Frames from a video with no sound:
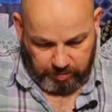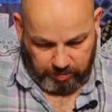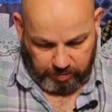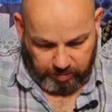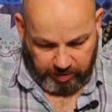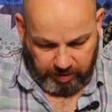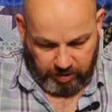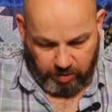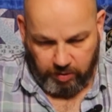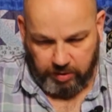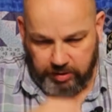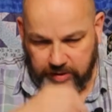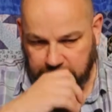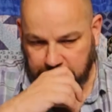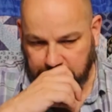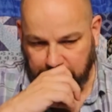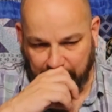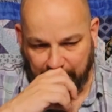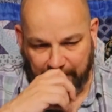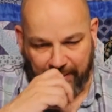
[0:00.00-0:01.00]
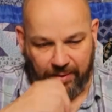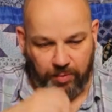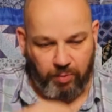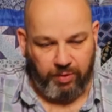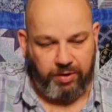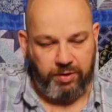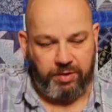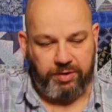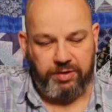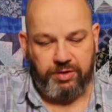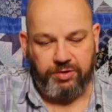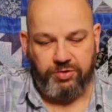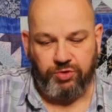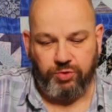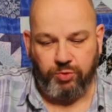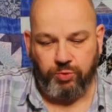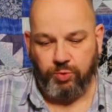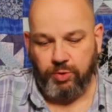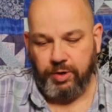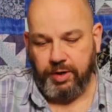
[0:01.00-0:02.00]
because we're going to
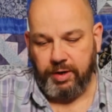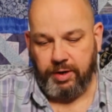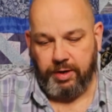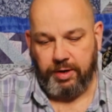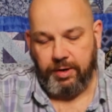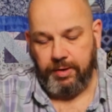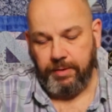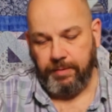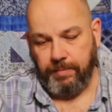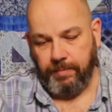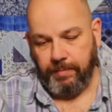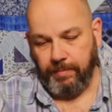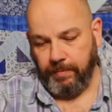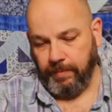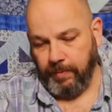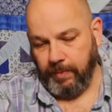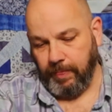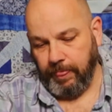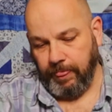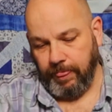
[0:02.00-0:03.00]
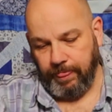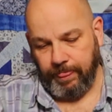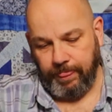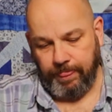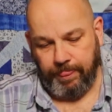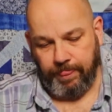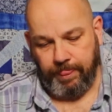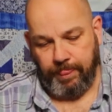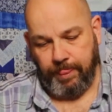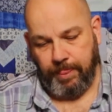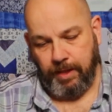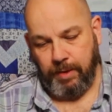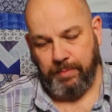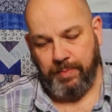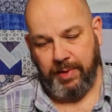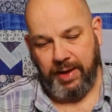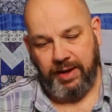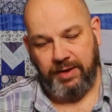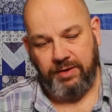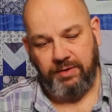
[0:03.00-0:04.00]
do a
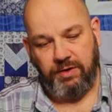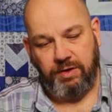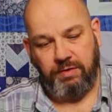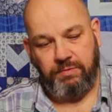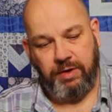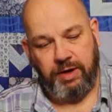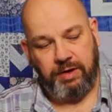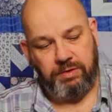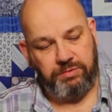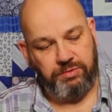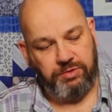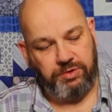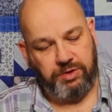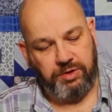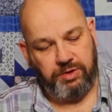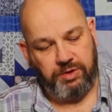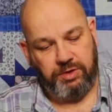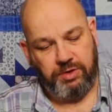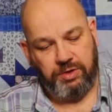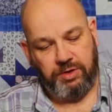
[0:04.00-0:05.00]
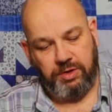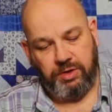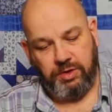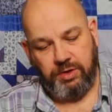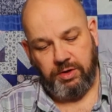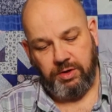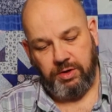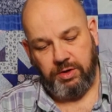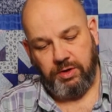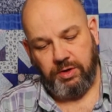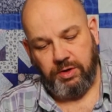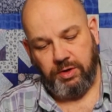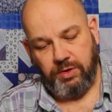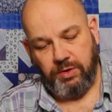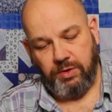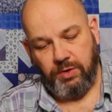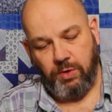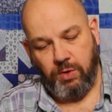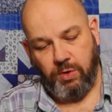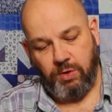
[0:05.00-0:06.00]
band around
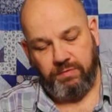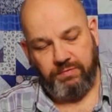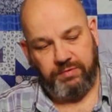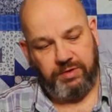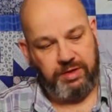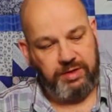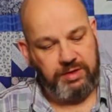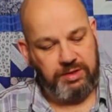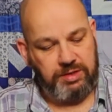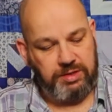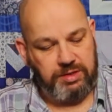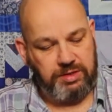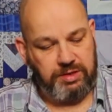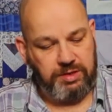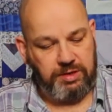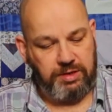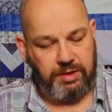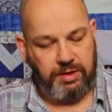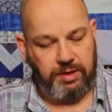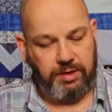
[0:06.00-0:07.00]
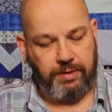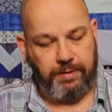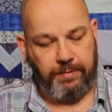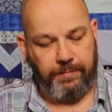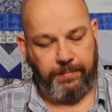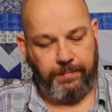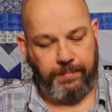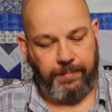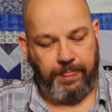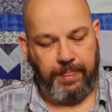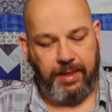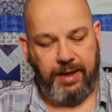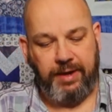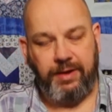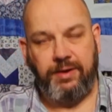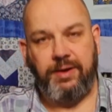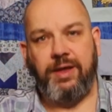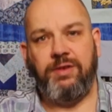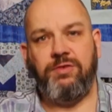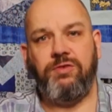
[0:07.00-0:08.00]
all of this, and
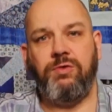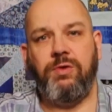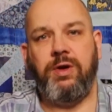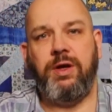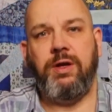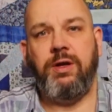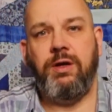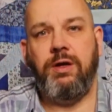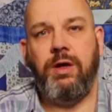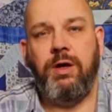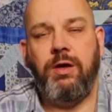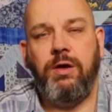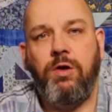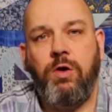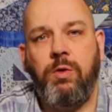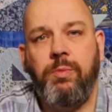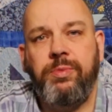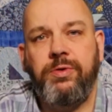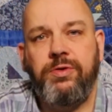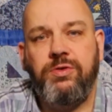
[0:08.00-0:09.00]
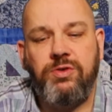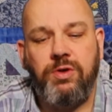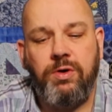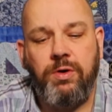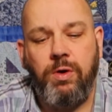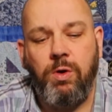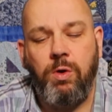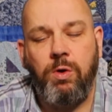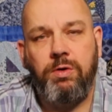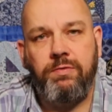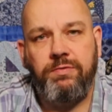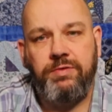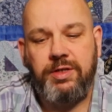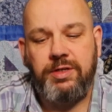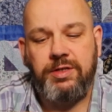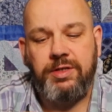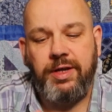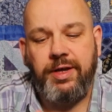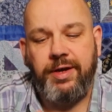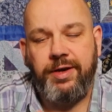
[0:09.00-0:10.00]
it has to encompass all of
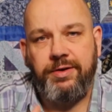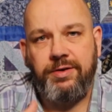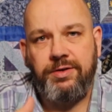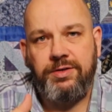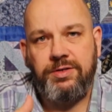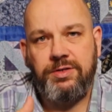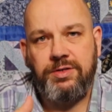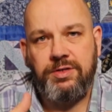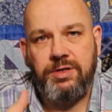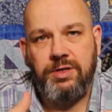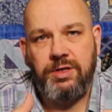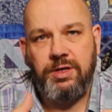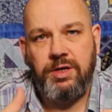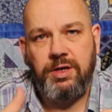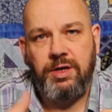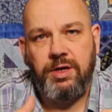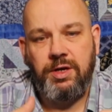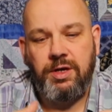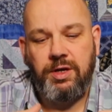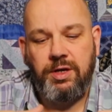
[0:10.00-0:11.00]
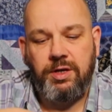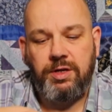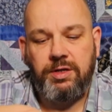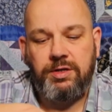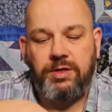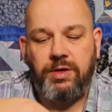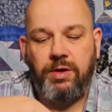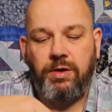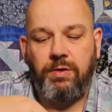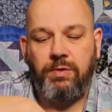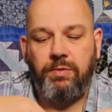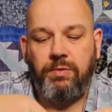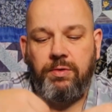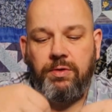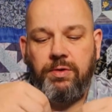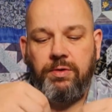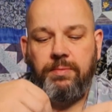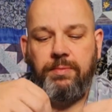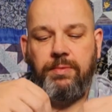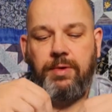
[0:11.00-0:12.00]
these layers. So
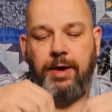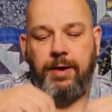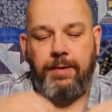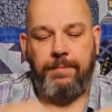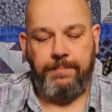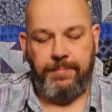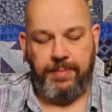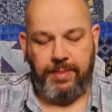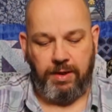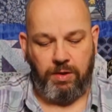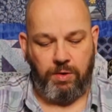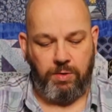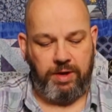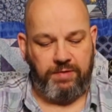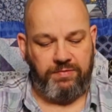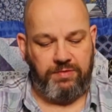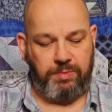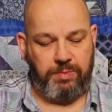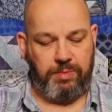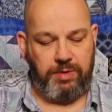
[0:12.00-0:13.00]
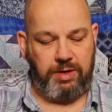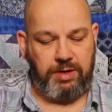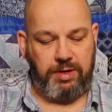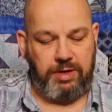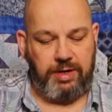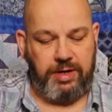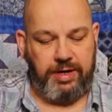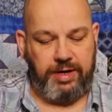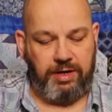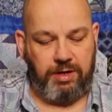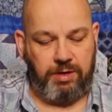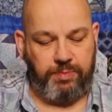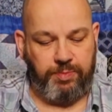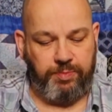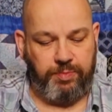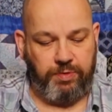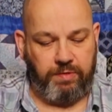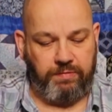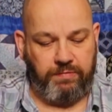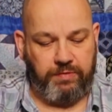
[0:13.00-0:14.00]
yeah, they all have to be aligned
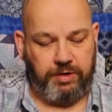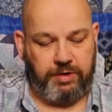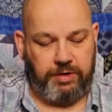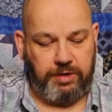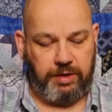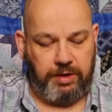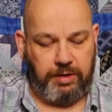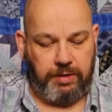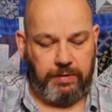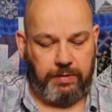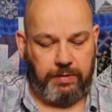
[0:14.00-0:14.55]
up perfectly.